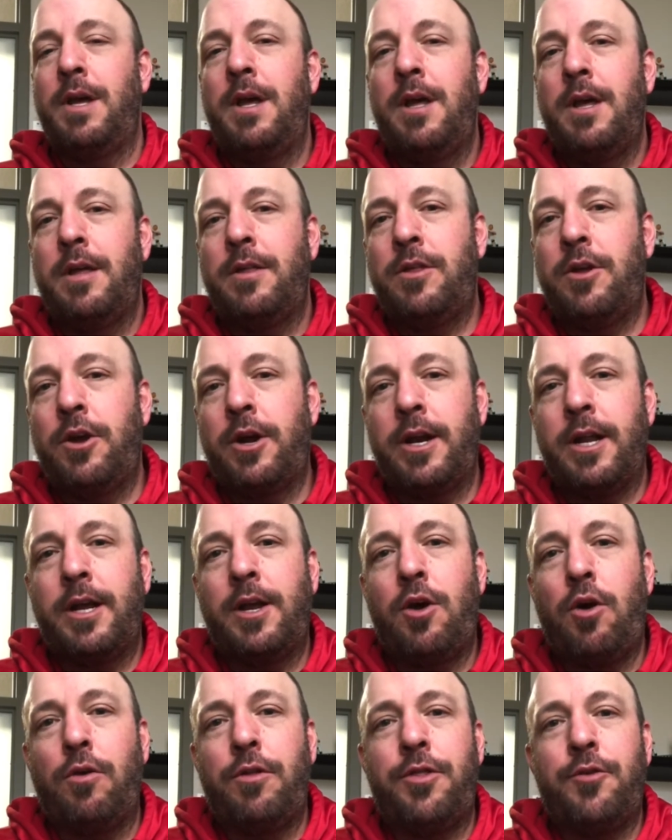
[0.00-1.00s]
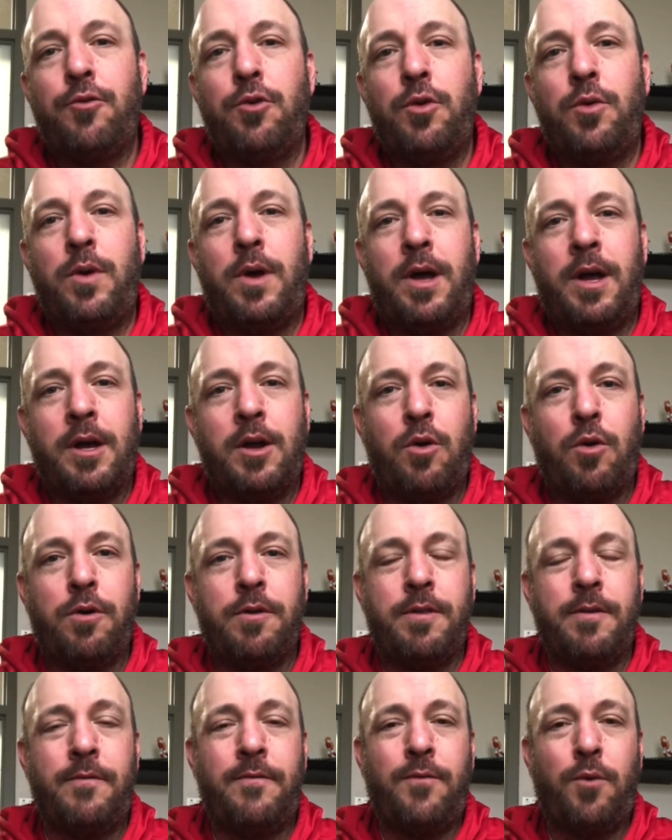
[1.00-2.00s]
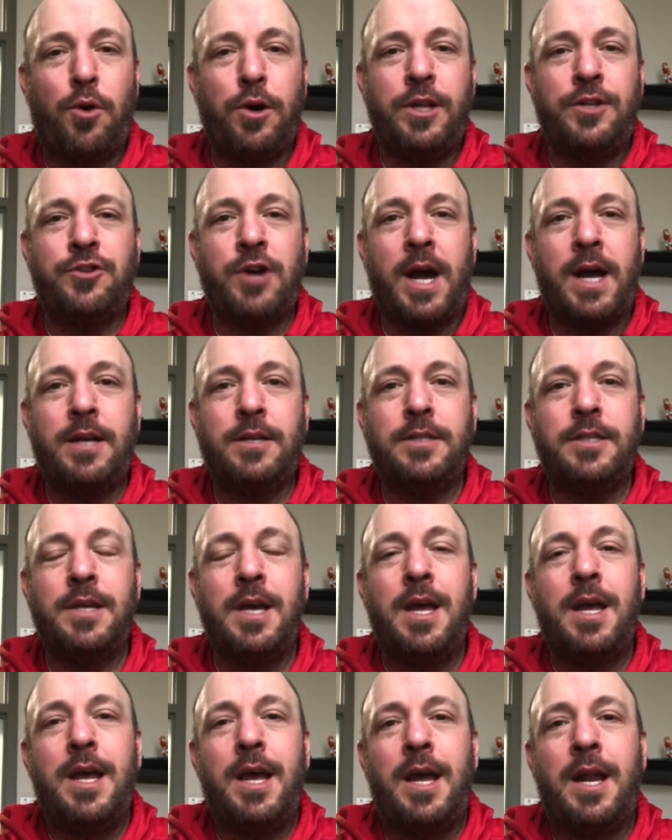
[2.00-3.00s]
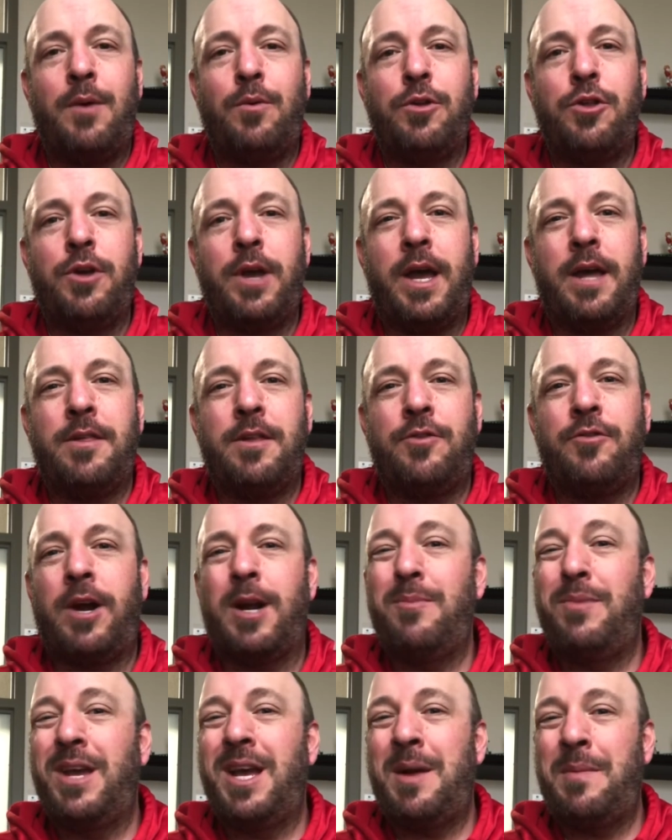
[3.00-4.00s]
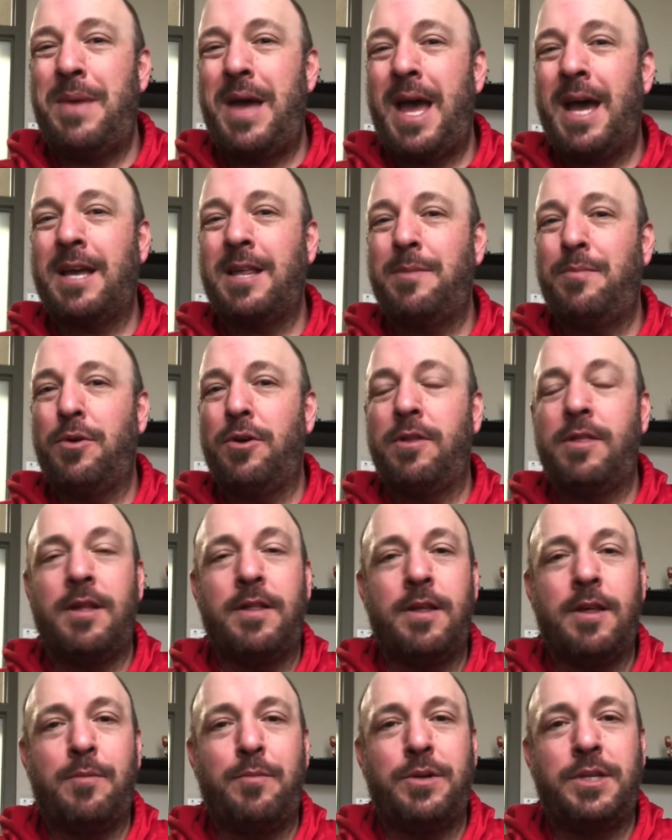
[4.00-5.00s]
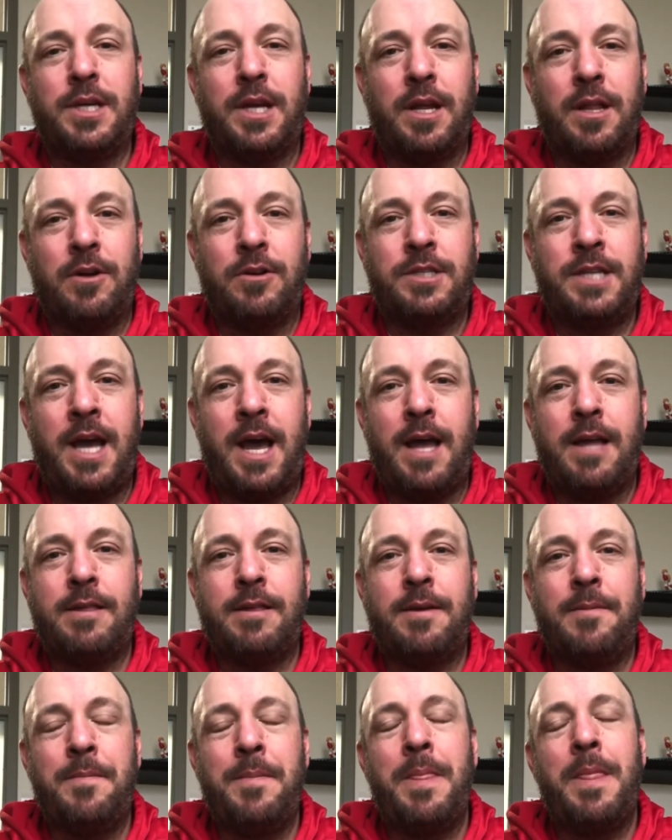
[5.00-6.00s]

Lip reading: So you're going to go through a course of 40 trials, and I want you guys to try to become experts at this particular task.